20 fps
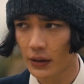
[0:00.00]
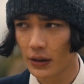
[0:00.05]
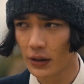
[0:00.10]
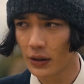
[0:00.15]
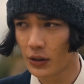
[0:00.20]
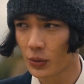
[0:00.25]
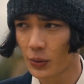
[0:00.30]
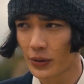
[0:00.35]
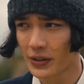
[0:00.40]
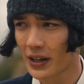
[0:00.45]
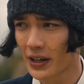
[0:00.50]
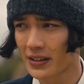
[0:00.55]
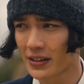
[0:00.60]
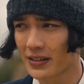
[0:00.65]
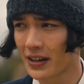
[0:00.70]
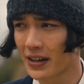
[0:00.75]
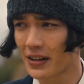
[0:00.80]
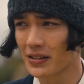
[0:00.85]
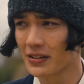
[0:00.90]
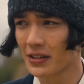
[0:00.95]
he's always had a
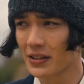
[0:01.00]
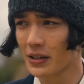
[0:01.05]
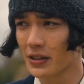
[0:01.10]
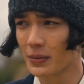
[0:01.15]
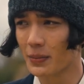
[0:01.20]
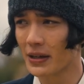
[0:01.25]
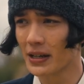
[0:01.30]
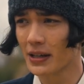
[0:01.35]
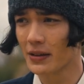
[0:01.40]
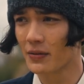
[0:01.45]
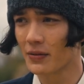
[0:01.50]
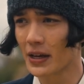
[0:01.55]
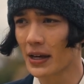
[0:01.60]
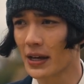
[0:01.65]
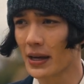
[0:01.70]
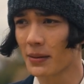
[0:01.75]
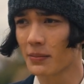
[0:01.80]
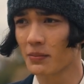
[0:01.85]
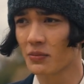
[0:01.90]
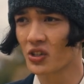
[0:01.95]
tendency to believe that
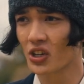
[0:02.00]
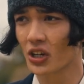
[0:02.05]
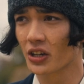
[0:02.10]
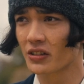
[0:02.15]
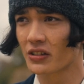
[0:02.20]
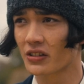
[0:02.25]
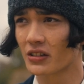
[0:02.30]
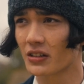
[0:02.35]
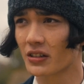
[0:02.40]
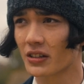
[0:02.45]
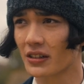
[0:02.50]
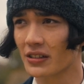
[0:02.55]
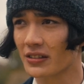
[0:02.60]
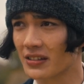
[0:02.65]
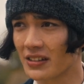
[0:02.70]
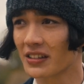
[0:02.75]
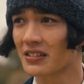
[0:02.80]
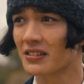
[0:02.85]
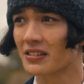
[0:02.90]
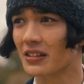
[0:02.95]
him just
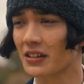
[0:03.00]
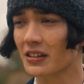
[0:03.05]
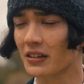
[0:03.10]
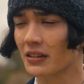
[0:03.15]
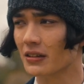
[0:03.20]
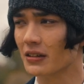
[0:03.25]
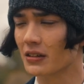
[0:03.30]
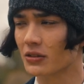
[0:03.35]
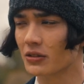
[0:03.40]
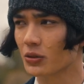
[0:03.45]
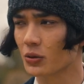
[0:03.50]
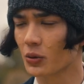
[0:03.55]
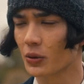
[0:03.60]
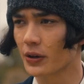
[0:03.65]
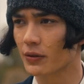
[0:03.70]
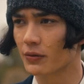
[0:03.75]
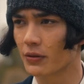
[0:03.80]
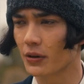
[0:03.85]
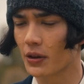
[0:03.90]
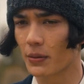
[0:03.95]
existing is
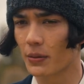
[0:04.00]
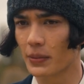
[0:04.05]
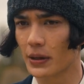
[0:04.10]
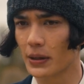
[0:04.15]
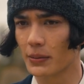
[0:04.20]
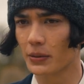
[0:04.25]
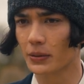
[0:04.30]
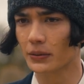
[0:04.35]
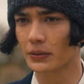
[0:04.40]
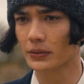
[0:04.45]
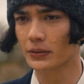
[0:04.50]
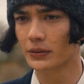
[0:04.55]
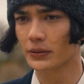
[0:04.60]
annoying for other people.